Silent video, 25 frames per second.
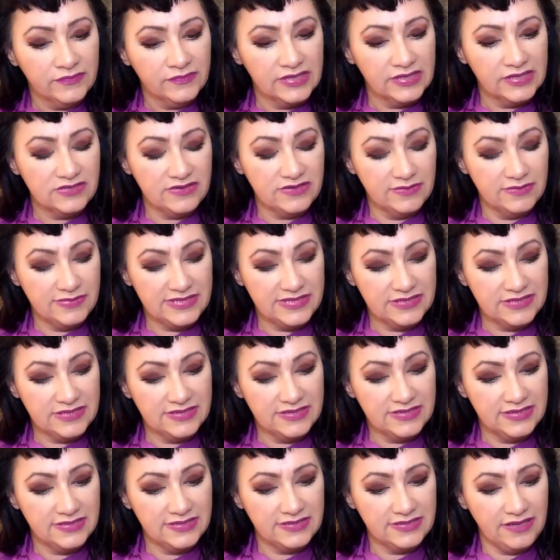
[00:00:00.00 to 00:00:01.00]
So I'm still going
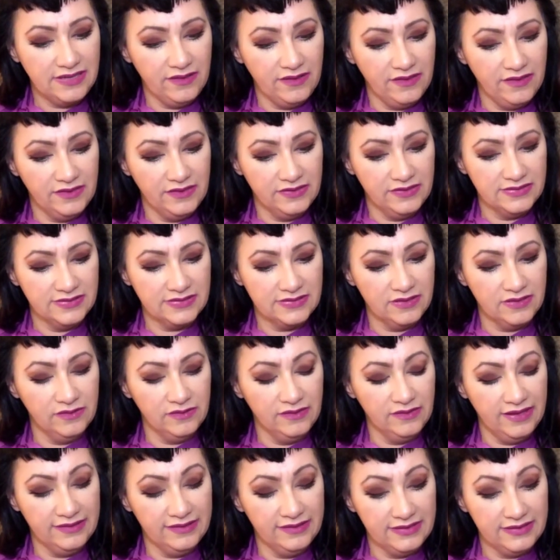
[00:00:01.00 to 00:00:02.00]
to say that there's a
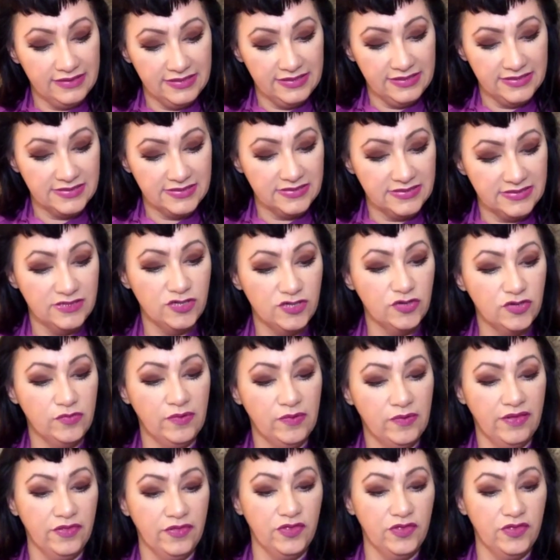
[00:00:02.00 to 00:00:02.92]
lot that has to do with